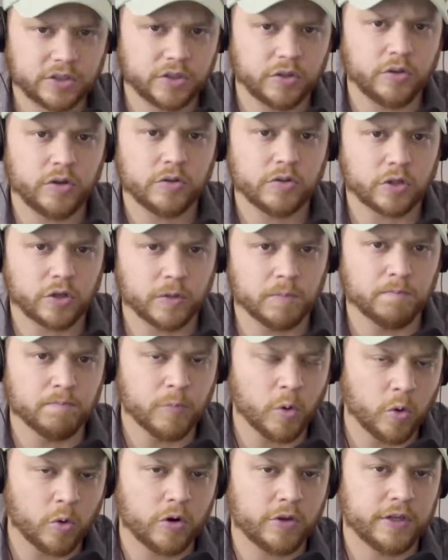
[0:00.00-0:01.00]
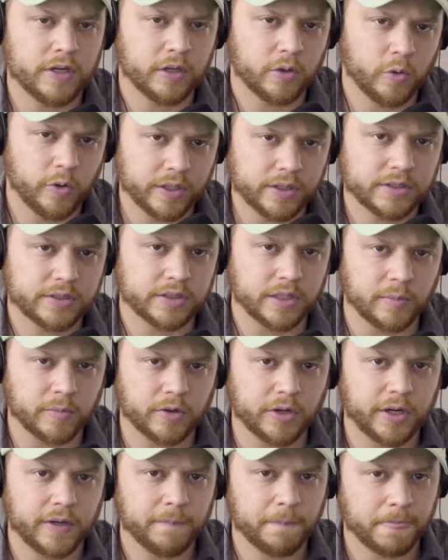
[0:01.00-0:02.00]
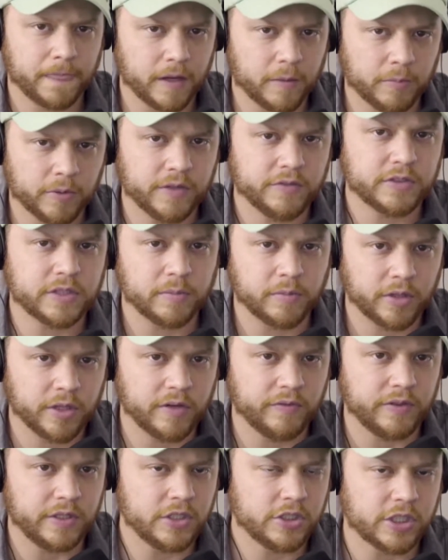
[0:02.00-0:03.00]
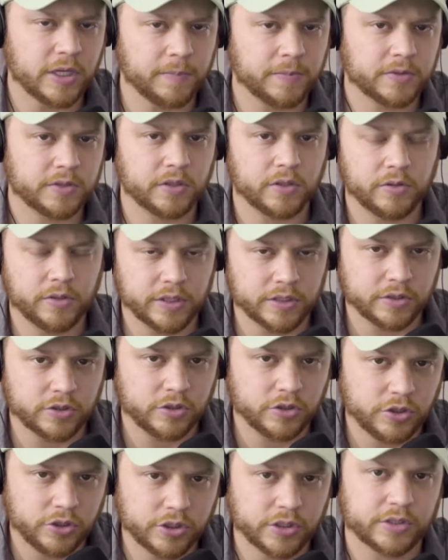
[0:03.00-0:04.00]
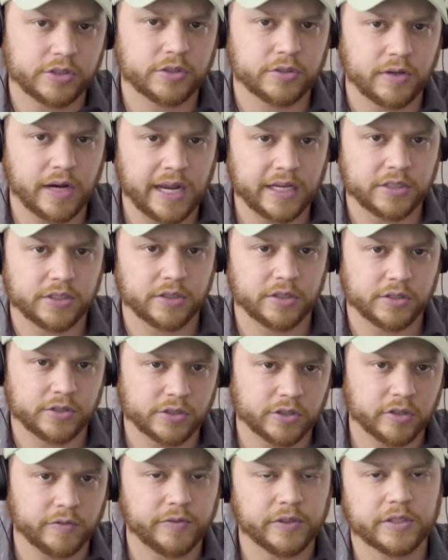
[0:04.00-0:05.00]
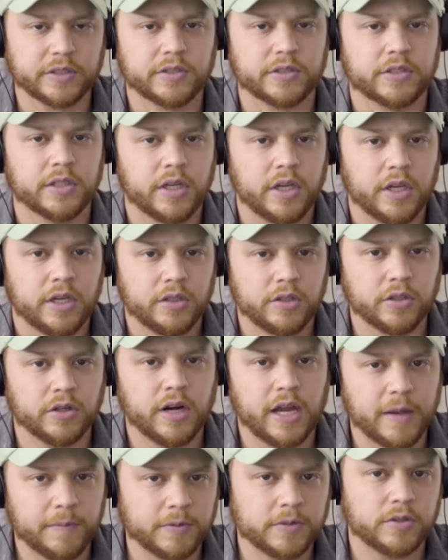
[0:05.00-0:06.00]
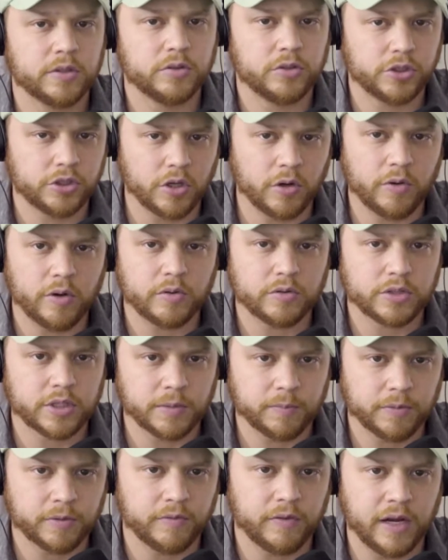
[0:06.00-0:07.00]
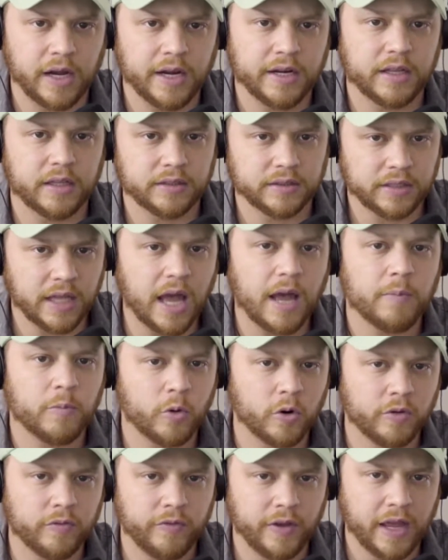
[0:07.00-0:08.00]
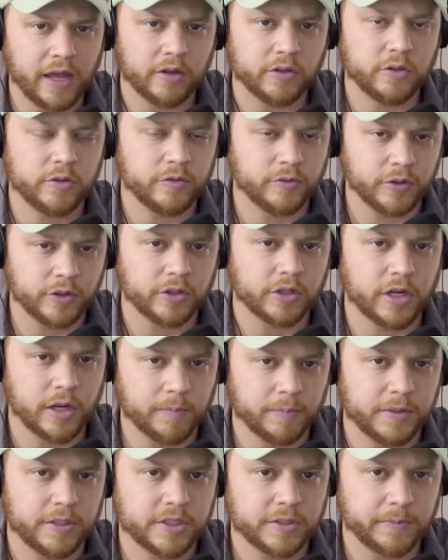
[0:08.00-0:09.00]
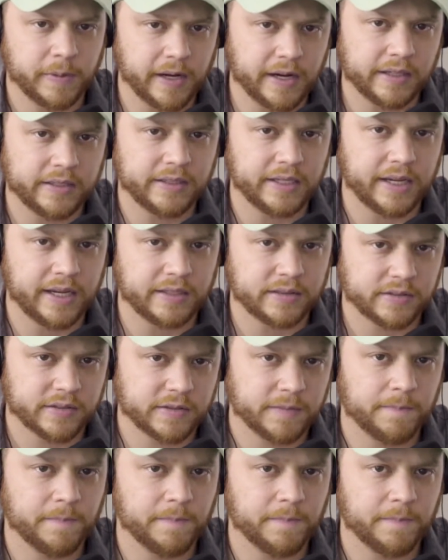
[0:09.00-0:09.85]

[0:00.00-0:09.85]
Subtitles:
show notes are more than a quick summary. A brief summary of each episode is just scratching the surface. Your episode show notes can provide a lot more value for your company's podcast.